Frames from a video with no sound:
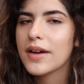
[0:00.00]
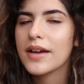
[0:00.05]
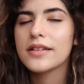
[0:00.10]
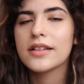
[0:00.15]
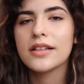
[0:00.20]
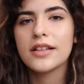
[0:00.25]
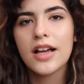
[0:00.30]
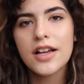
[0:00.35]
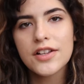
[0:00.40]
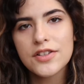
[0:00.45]
And
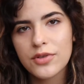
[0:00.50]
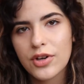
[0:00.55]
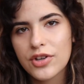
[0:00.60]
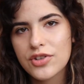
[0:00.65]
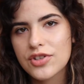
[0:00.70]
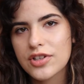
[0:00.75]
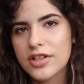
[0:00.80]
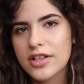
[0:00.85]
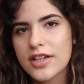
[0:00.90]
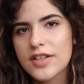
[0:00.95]
the last
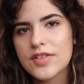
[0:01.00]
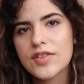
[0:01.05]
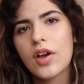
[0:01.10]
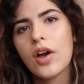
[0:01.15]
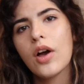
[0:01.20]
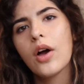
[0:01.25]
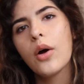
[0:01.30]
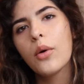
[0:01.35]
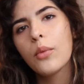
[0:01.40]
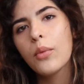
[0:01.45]
question is,
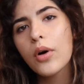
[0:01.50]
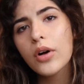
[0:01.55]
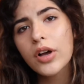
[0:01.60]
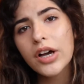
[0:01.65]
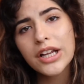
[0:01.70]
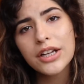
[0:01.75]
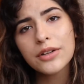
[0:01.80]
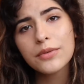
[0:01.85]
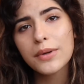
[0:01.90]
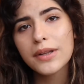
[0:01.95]
what
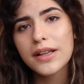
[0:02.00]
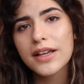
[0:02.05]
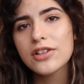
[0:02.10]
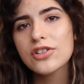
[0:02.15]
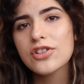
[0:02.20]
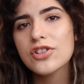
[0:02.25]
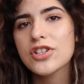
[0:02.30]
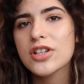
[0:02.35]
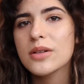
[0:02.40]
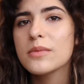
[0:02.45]
kind of
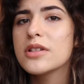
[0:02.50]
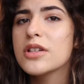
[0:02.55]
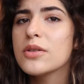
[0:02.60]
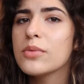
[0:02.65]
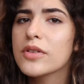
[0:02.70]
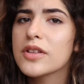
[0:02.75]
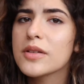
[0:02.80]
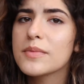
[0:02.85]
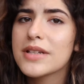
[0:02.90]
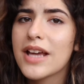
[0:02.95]
relationship do you
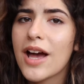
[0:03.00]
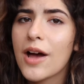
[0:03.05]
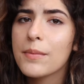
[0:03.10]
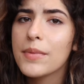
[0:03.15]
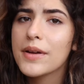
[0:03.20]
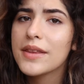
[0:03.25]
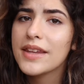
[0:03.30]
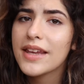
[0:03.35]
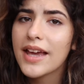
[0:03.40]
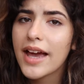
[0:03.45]
want them to have
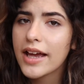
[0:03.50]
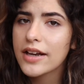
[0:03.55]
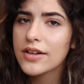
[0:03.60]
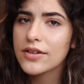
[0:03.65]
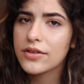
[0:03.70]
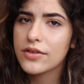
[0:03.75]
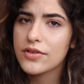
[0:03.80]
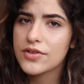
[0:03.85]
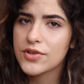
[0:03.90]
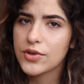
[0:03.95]
by the end
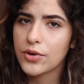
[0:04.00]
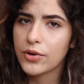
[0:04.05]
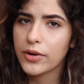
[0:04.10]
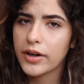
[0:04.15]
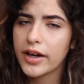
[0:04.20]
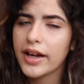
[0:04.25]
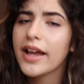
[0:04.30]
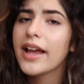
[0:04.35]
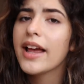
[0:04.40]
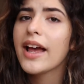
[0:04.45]
of the
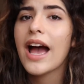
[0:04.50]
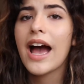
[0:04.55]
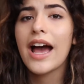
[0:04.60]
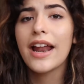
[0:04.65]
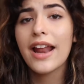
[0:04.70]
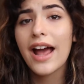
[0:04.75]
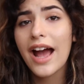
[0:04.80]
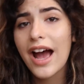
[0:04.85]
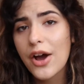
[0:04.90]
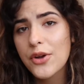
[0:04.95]
story,
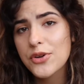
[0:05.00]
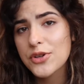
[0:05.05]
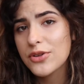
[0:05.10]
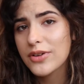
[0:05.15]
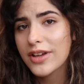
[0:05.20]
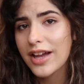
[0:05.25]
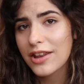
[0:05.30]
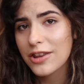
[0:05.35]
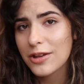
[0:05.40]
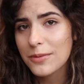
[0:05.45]
and how do you
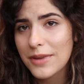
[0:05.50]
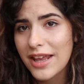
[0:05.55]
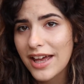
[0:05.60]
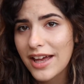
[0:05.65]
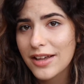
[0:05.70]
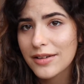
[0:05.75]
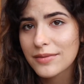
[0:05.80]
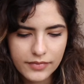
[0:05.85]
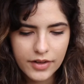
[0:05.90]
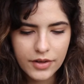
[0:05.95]
get them there?